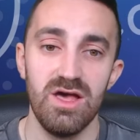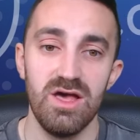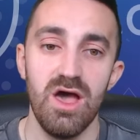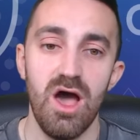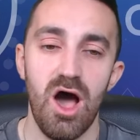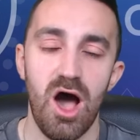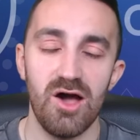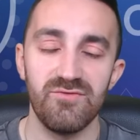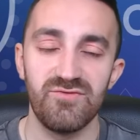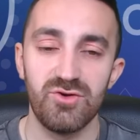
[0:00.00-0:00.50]

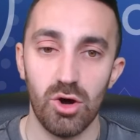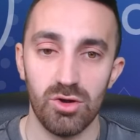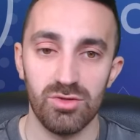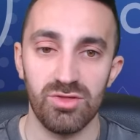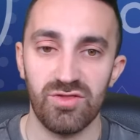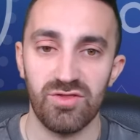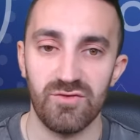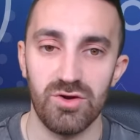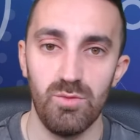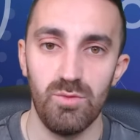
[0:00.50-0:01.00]
I've gone
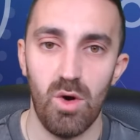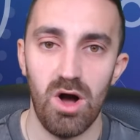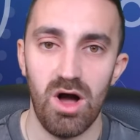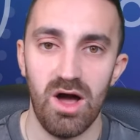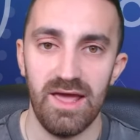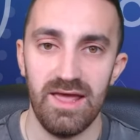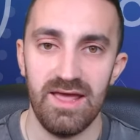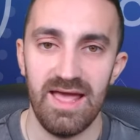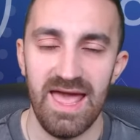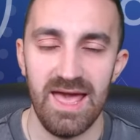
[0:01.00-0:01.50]
through
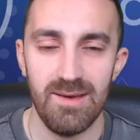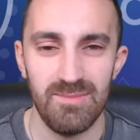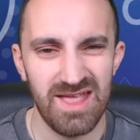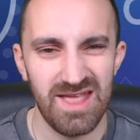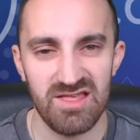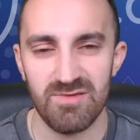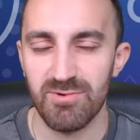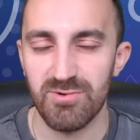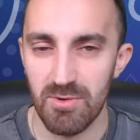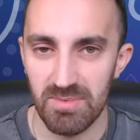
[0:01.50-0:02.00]
why
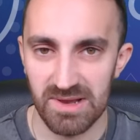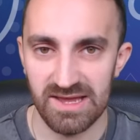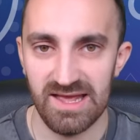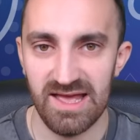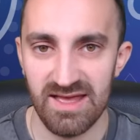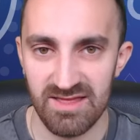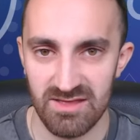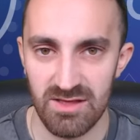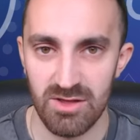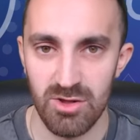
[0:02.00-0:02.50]
Jimenez probably
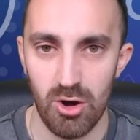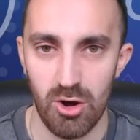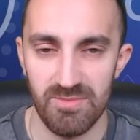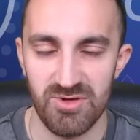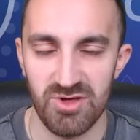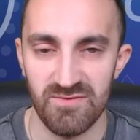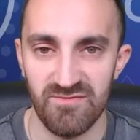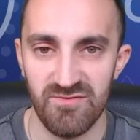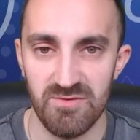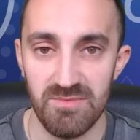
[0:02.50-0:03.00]
isn't an
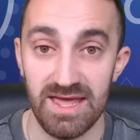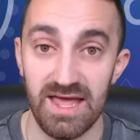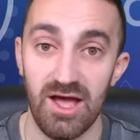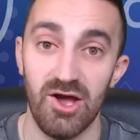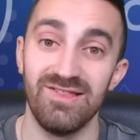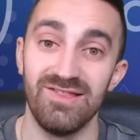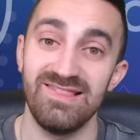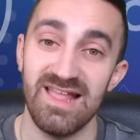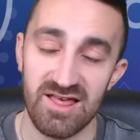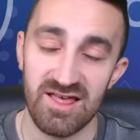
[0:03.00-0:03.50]
option for me
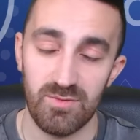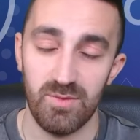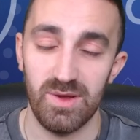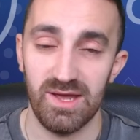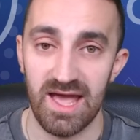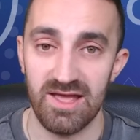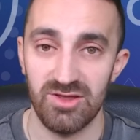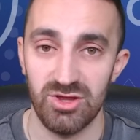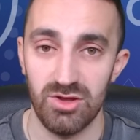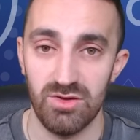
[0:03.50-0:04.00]
unless we
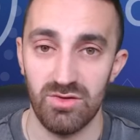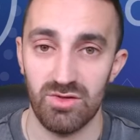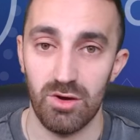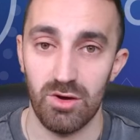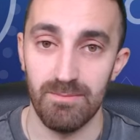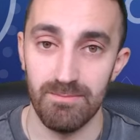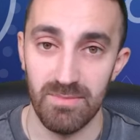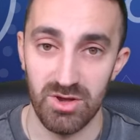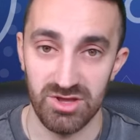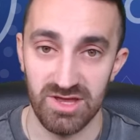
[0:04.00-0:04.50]
get news
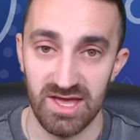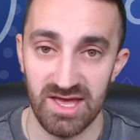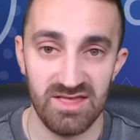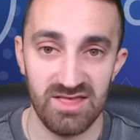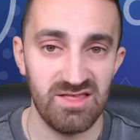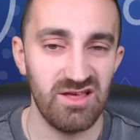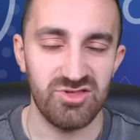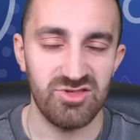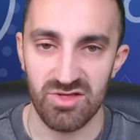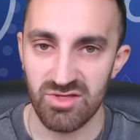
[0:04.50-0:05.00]
on
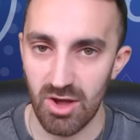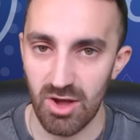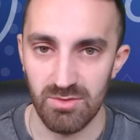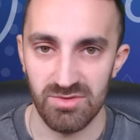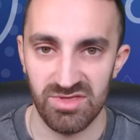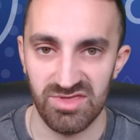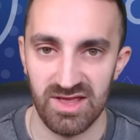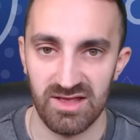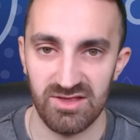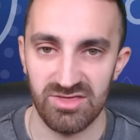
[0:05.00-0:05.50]
Muniz. I just don't
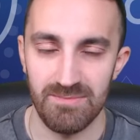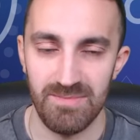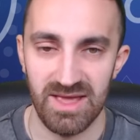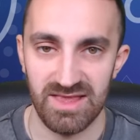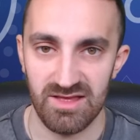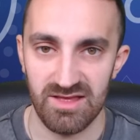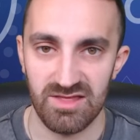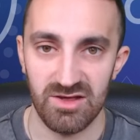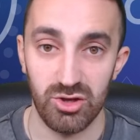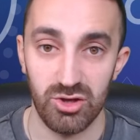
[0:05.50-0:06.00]
think the
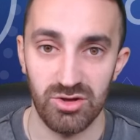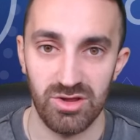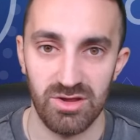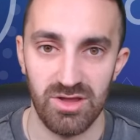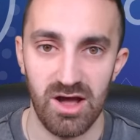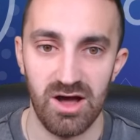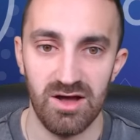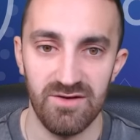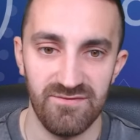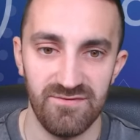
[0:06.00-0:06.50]
minutes are good
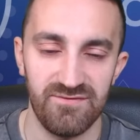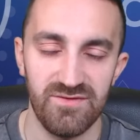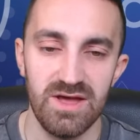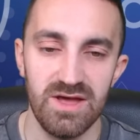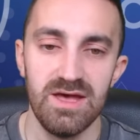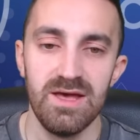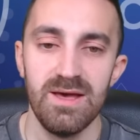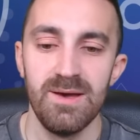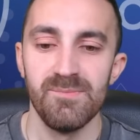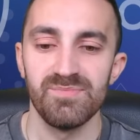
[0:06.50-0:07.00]
enough.
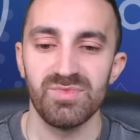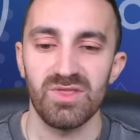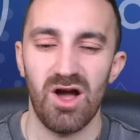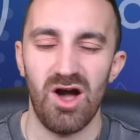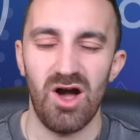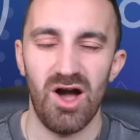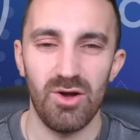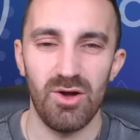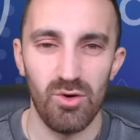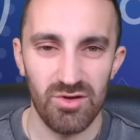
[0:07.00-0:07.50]

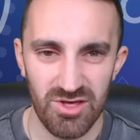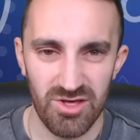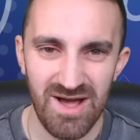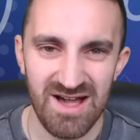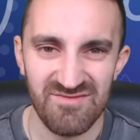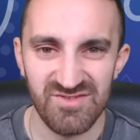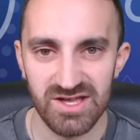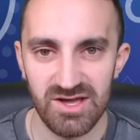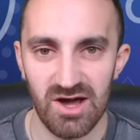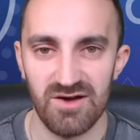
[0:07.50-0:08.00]
I also
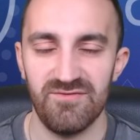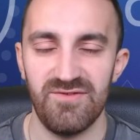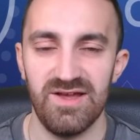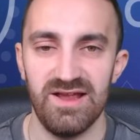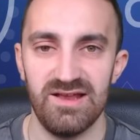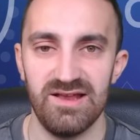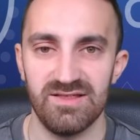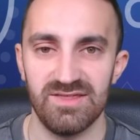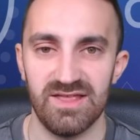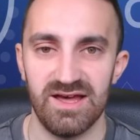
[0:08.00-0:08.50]
have a gut
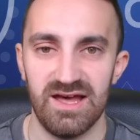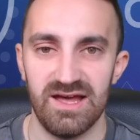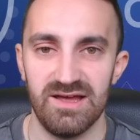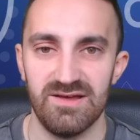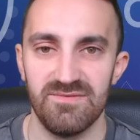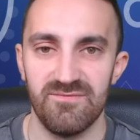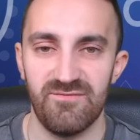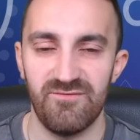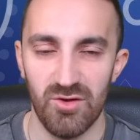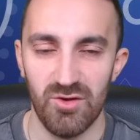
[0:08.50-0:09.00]
feeling that
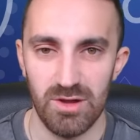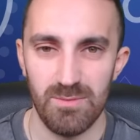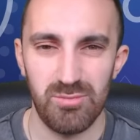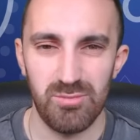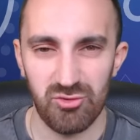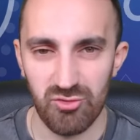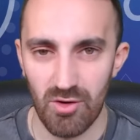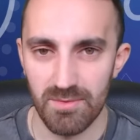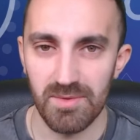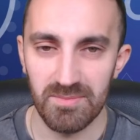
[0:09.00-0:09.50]
Fulham
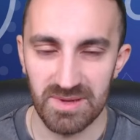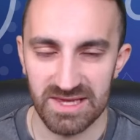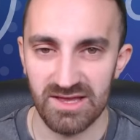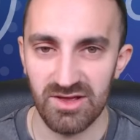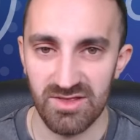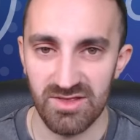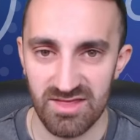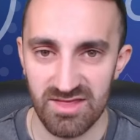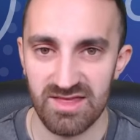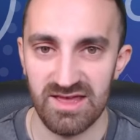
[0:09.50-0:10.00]
probably
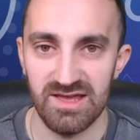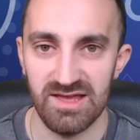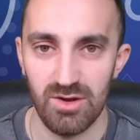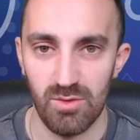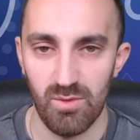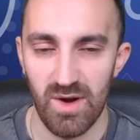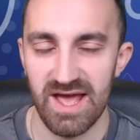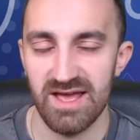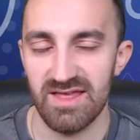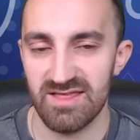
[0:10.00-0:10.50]
concede
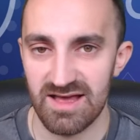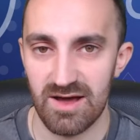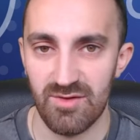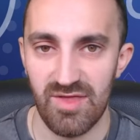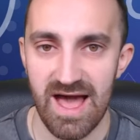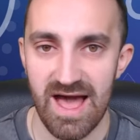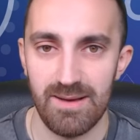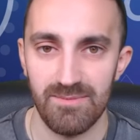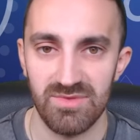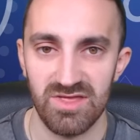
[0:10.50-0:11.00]
away at
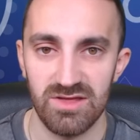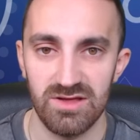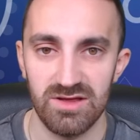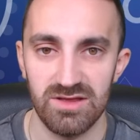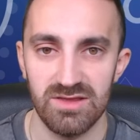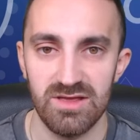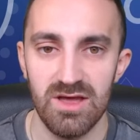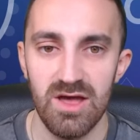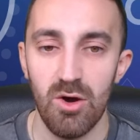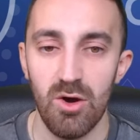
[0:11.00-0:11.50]

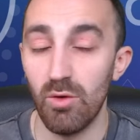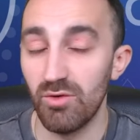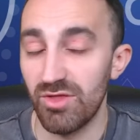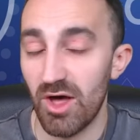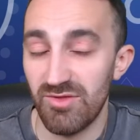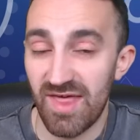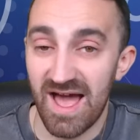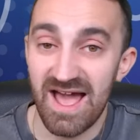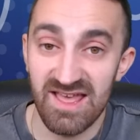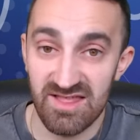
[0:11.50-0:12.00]
Southampton,
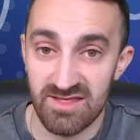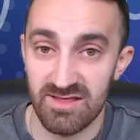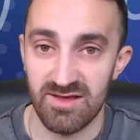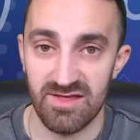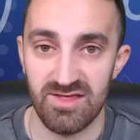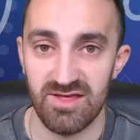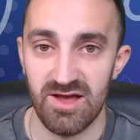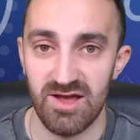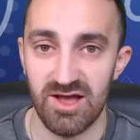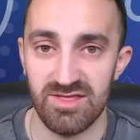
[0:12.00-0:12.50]
although that isn't a
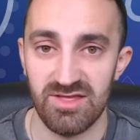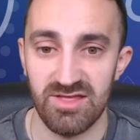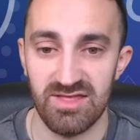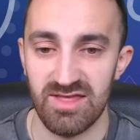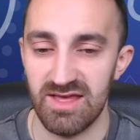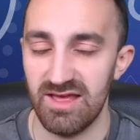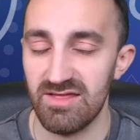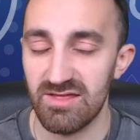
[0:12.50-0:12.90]
certainty.